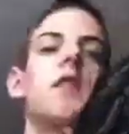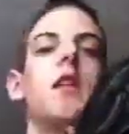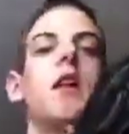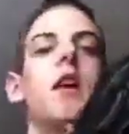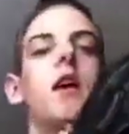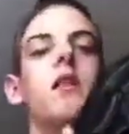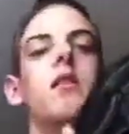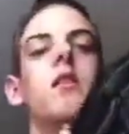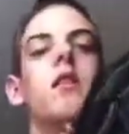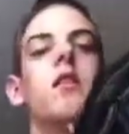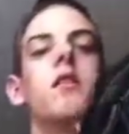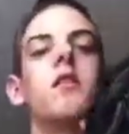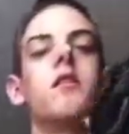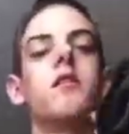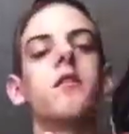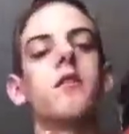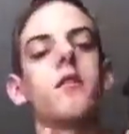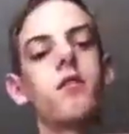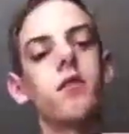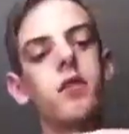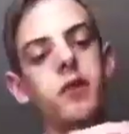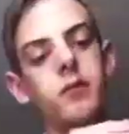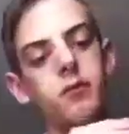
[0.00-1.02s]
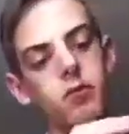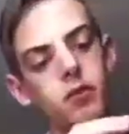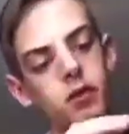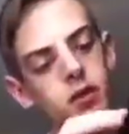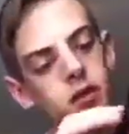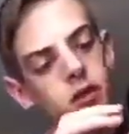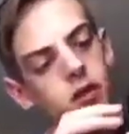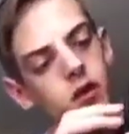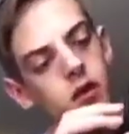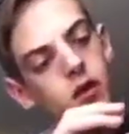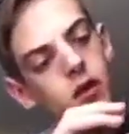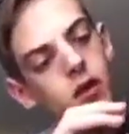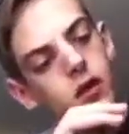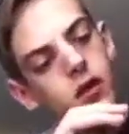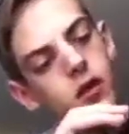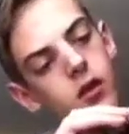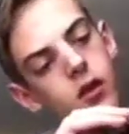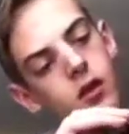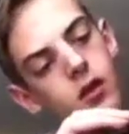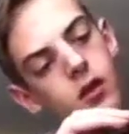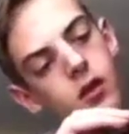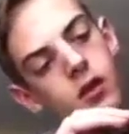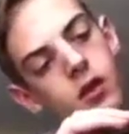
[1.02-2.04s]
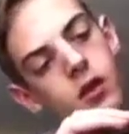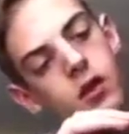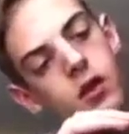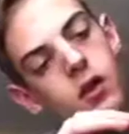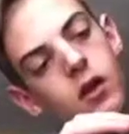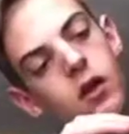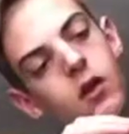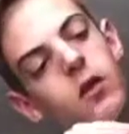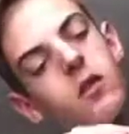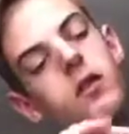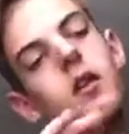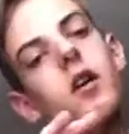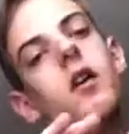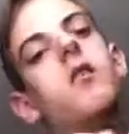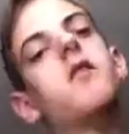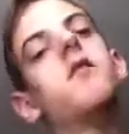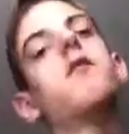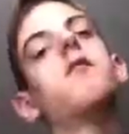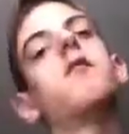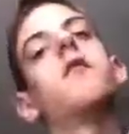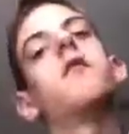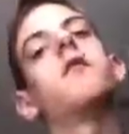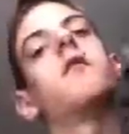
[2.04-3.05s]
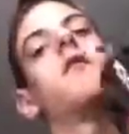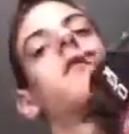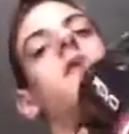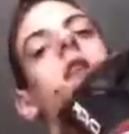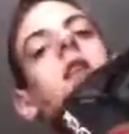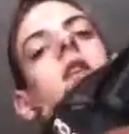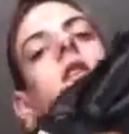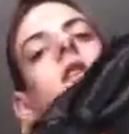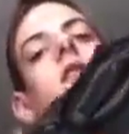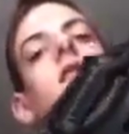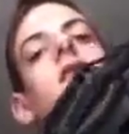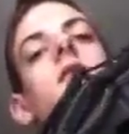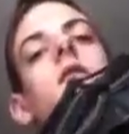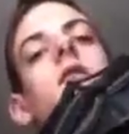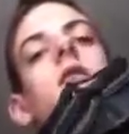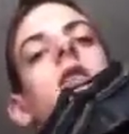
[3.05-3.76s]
a nylon screen printed. Well, no, it's like a